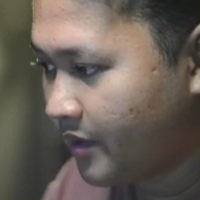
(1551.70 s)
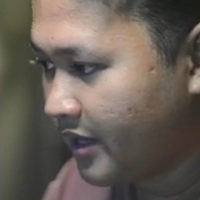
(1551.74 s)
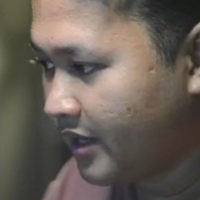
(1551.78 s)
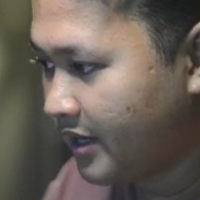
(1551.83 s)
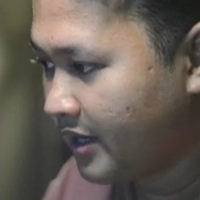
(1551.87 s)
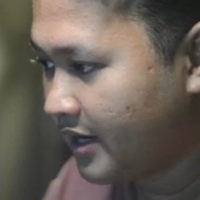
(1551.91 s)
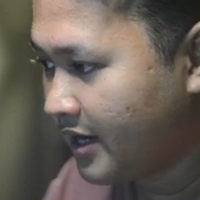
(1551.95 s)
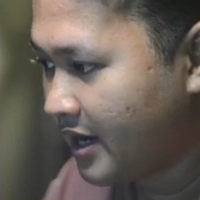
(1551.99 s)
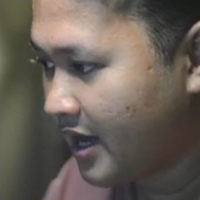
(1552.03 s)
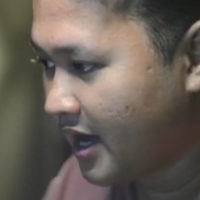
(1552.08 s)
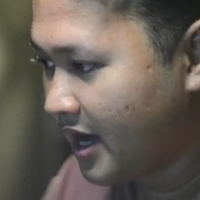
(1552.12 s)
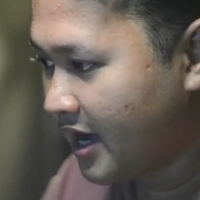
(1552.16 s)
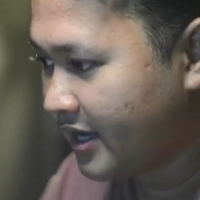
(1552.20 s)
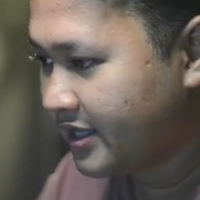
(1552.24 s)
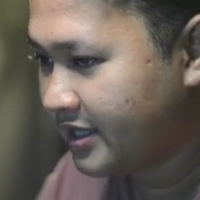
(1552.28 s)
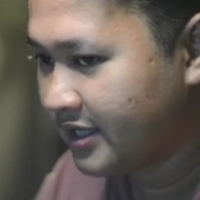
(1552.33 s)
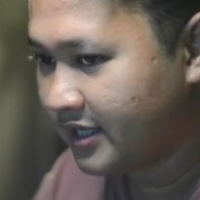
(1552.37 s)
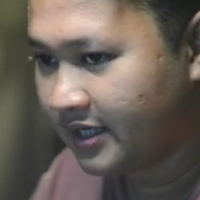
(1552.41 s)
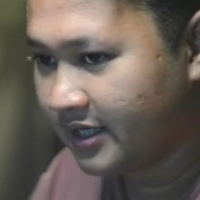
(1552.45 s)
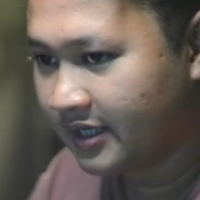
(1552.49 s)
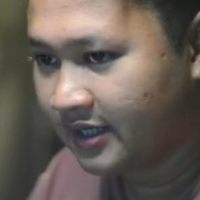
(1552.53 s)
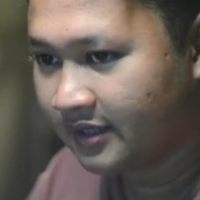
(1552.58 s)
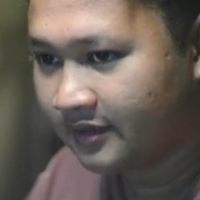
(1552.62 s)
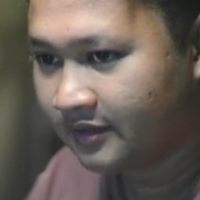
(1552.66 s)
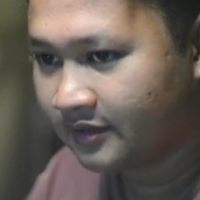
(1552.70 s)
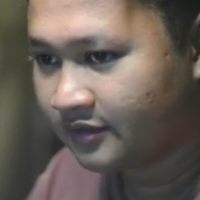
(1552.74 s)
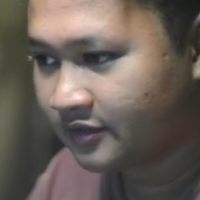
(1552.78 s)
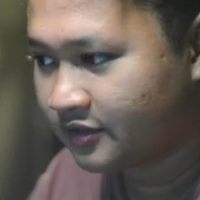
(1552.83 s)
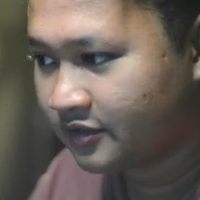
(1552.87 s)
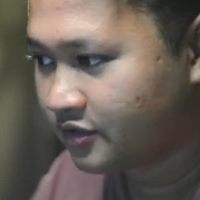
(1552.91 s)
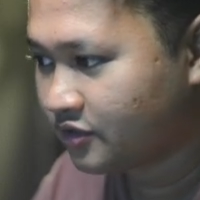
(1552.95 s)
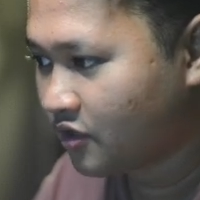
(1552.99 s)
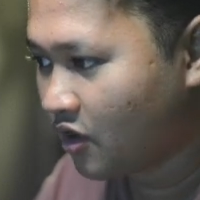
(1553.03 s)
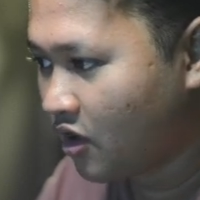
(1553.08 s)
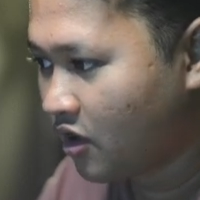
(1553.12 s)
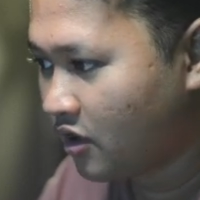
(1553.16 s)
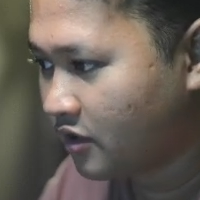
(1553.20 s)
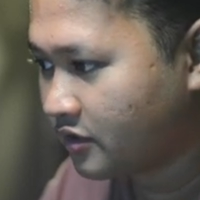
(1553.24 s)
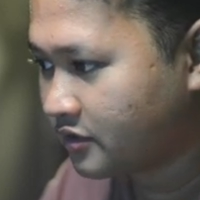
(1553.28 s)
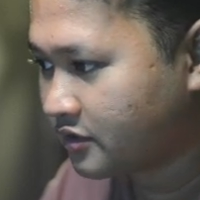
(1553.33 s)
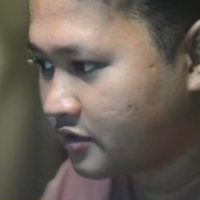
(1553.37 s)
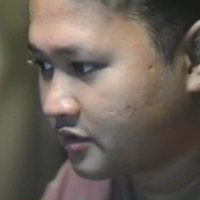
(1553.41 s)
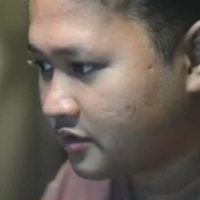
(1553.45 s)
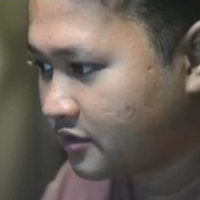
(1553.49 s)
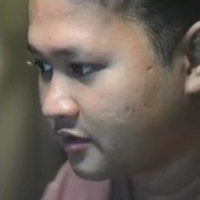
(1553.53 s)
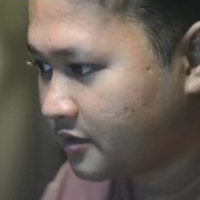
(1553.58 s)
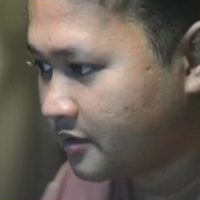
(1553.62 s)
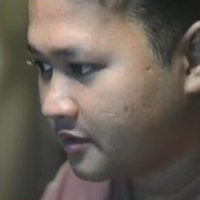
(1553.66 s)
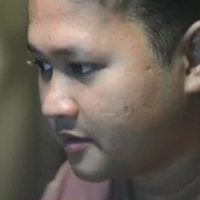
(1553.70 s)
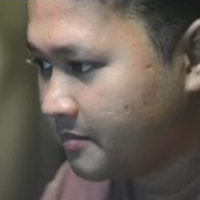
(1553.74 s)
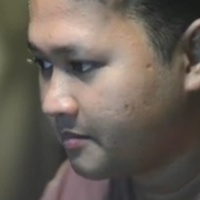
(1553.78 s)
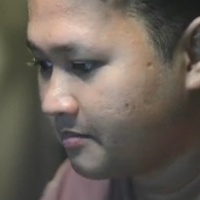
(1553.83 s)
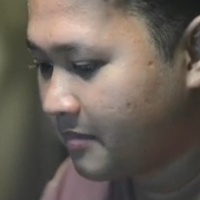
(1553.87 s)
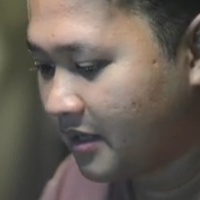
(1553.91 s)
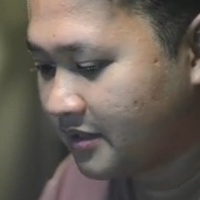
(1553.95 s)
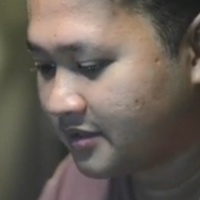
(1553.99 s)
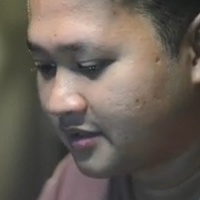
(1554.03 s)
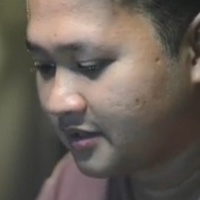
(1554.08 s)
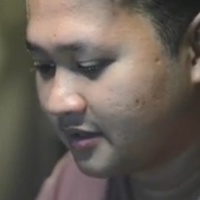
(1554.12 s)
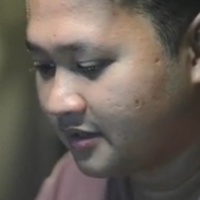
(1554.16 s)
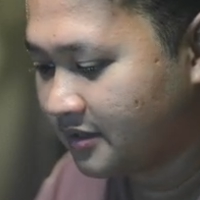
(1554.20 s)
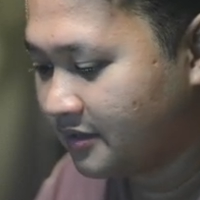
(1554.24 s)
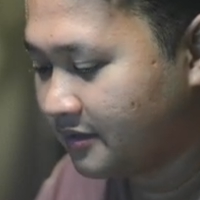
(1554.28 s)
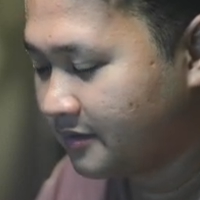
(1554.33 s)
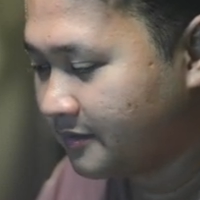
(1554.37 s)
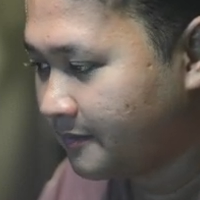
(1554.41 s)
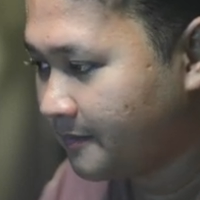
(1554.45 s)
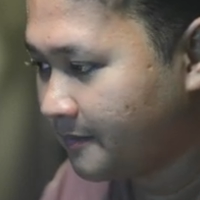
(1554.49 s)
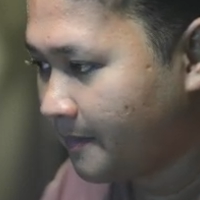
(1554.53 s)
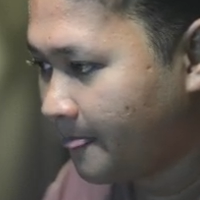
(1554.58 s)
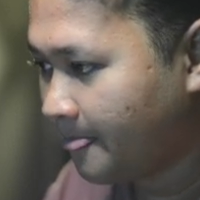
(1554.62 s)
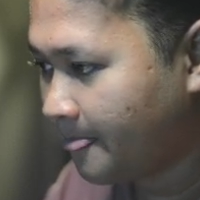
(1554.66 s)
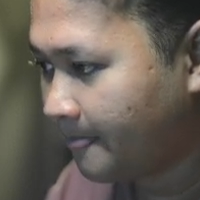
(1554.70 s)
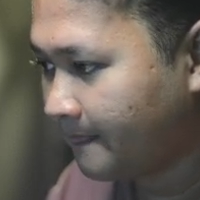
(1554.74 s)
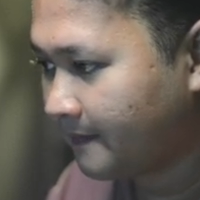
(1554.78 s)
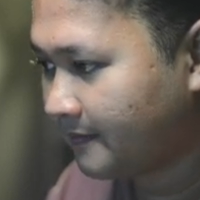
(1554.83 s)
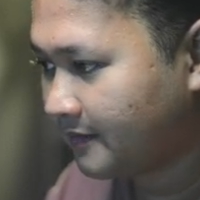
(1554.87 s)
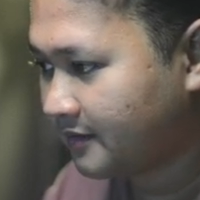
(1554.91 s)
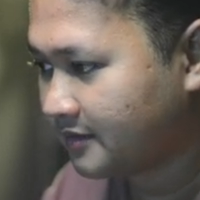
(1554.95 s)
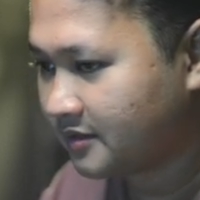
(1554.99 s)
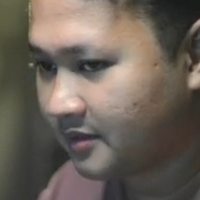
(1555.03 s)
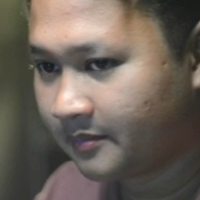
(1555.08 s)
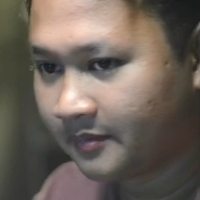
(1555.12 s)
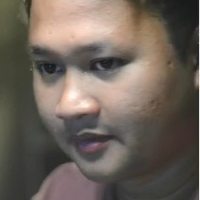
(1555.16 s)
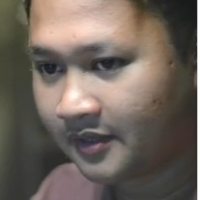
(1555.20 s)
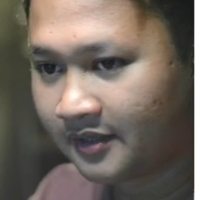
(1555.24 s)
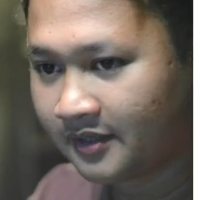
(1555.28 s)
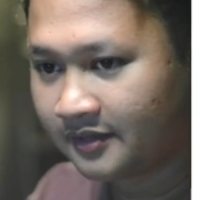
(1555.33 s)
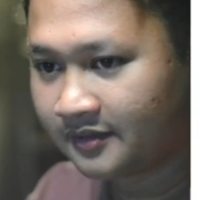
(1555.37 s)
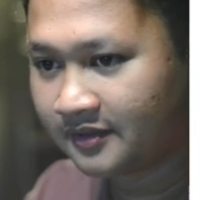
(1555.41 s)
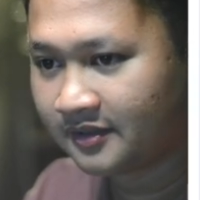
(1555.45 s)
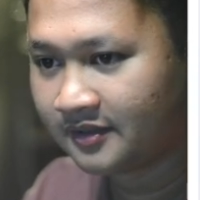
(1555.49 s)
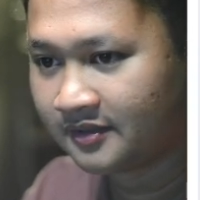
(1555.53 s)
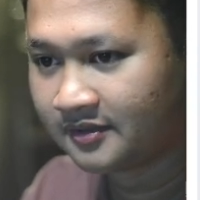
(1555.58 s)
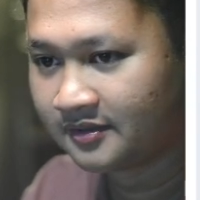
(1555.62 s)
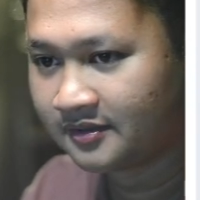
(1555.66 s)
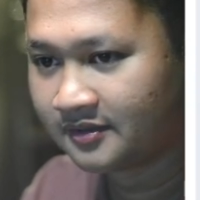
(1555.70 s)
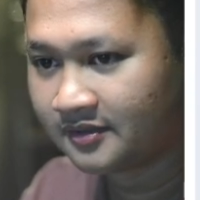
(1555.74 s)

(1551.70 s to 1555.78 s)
I hit start button, something like this.